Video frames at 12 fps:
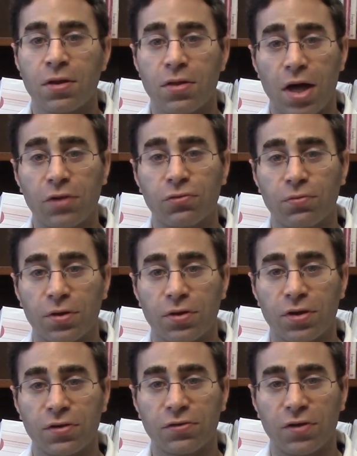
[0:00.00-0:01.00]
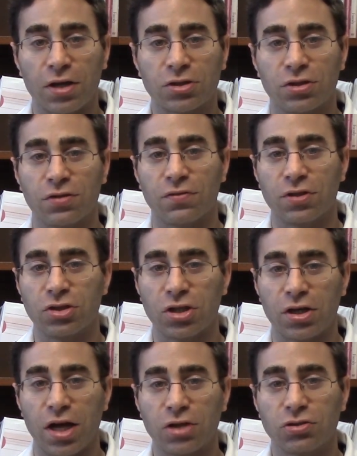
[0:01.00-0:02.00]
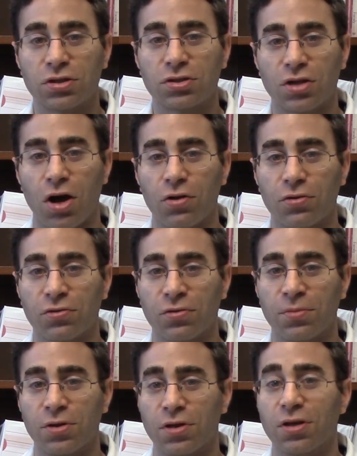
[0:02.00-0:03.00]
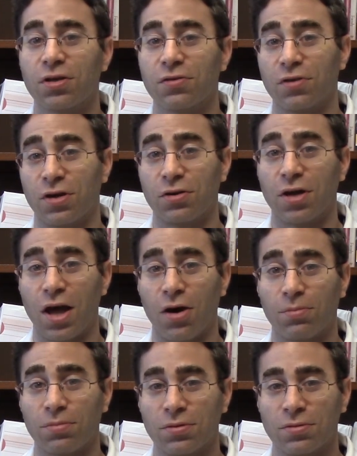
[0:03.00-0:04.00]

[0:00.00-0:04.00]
That's where this section of the geriatric scholars community is here to help.